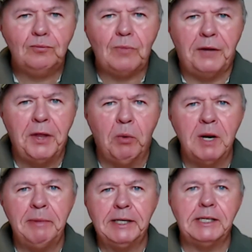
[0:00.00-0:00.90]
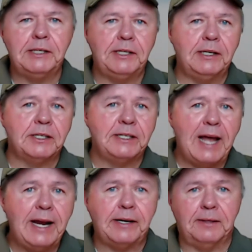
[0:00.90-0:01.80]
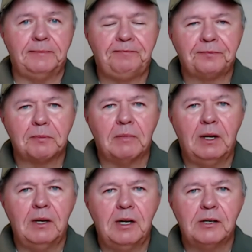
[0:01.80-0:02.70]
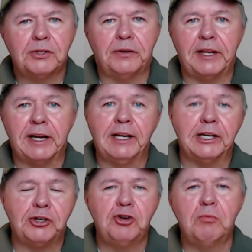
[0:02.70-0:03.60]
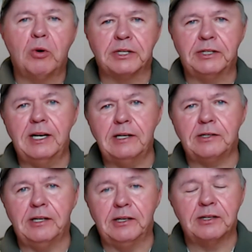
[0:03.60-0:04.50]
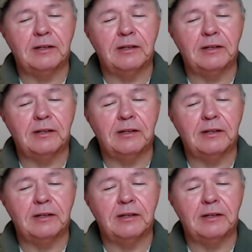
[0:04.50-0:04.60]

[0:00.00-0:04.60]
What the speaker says: They want to make D.C. a state so that they can get 2 more Senate seats.